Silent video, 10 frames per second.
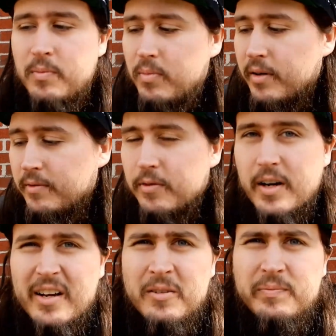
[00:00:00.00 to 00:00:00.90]
But for
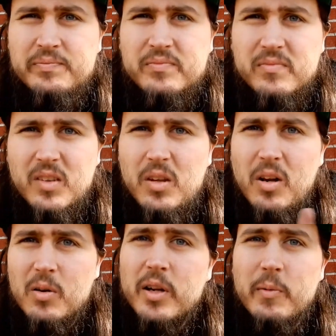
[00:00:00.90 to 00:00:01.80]
now,
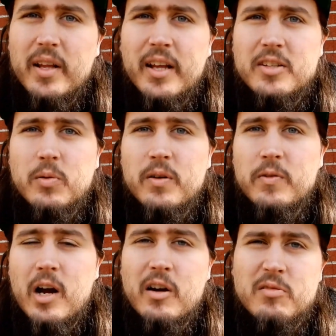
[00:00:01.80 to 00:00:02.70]
I'm going to wait like
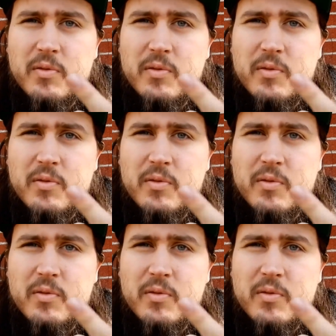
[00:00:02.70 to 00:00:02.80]
24 hours,